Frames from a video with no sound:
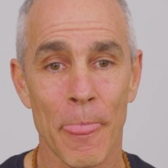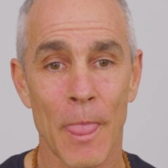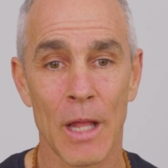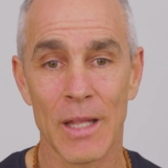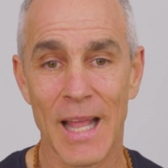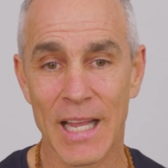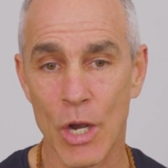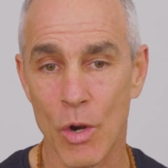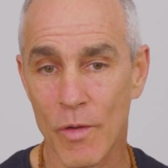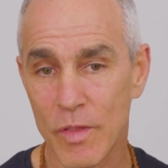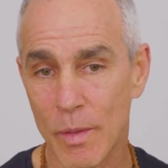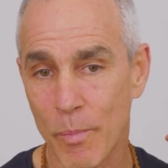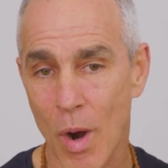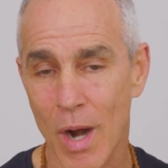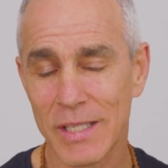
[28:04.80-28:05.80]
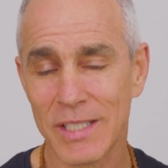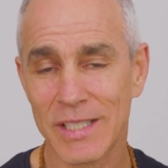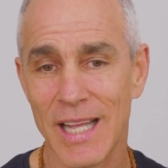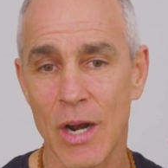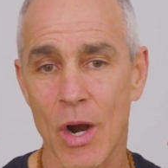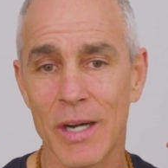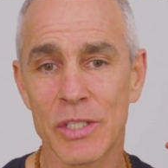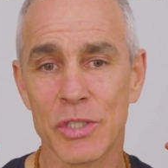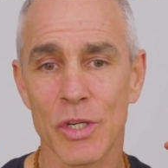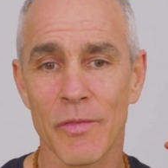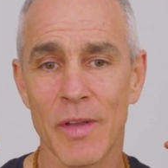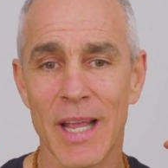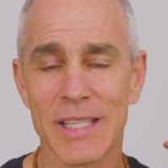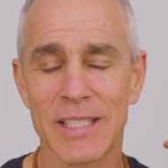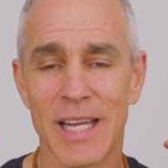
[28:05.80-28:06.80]
Let go of the parts that aren't
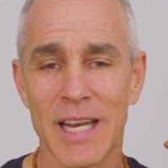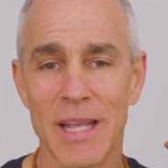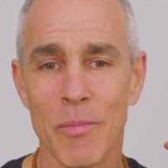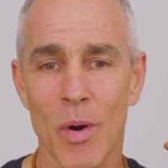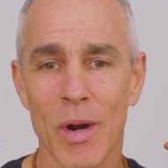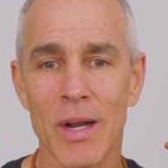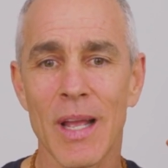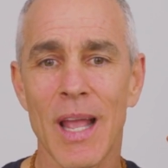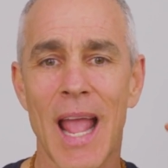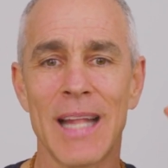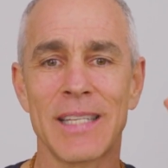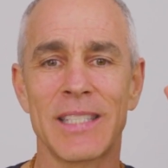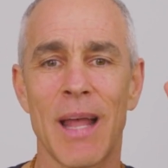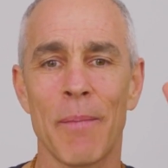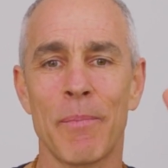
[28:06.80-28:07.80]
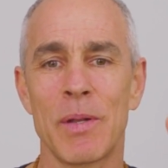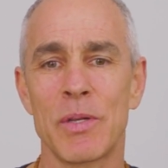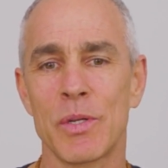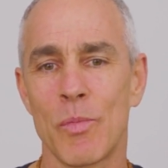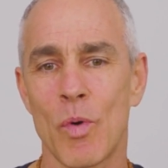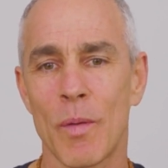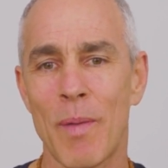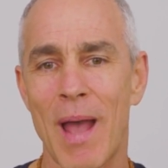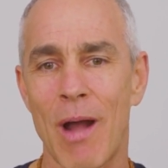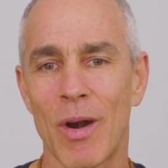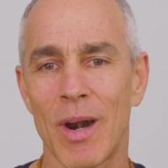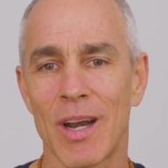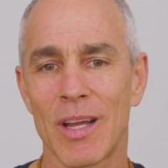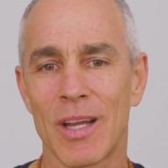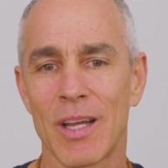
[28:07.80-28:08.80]
serving us anymore and step into more
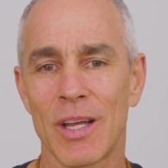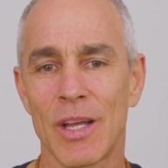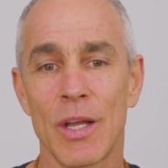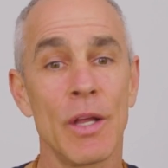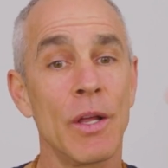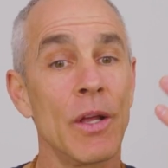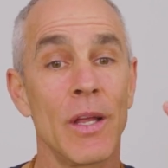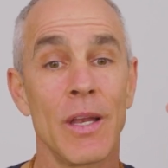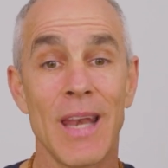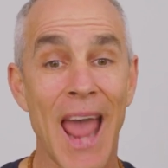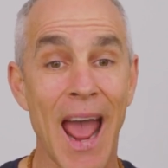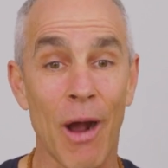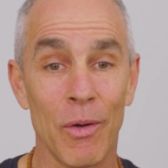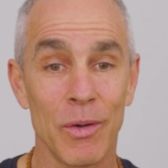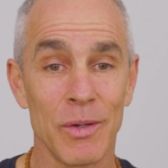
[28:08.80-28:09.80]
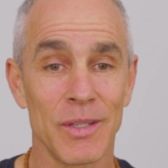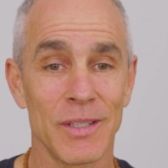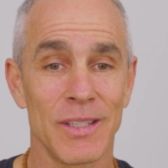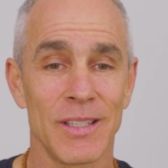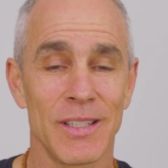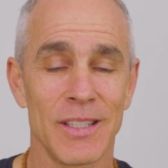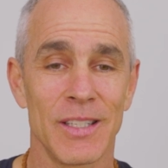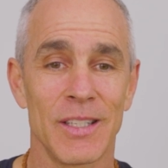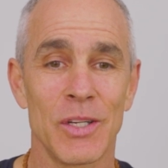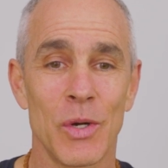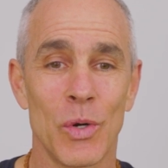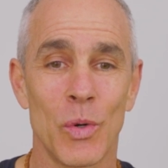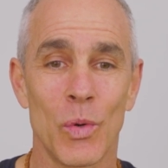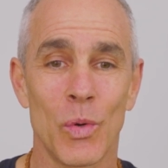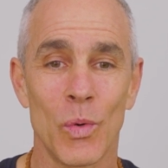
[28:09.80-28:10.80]
power. Now,
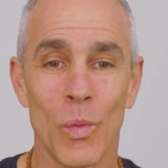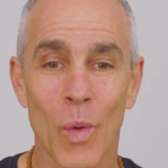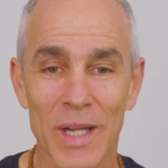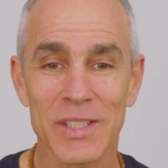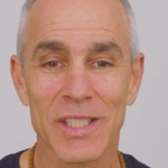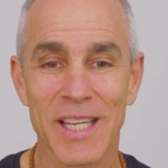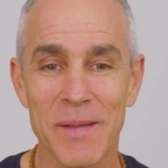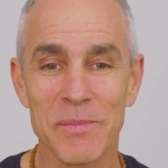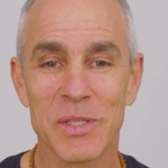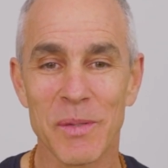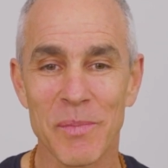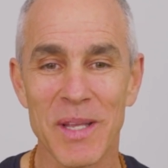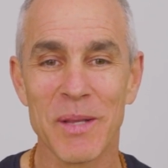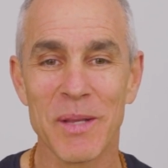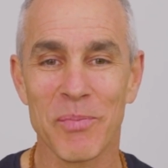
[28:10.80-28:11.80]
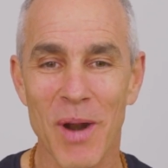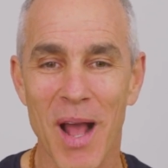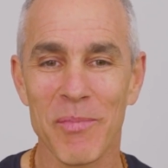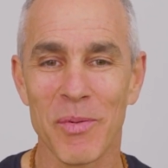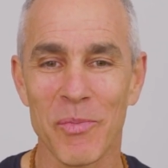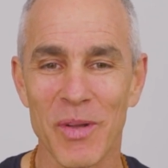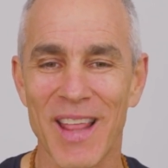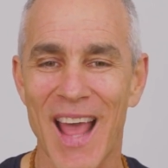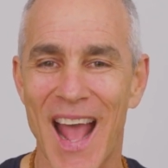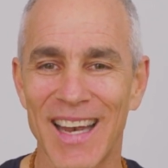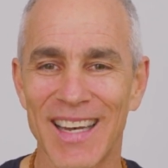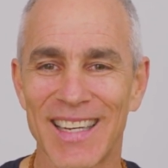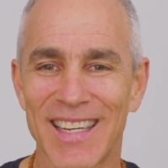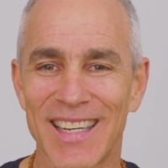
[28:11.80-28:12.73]
what seems to be the problem with that?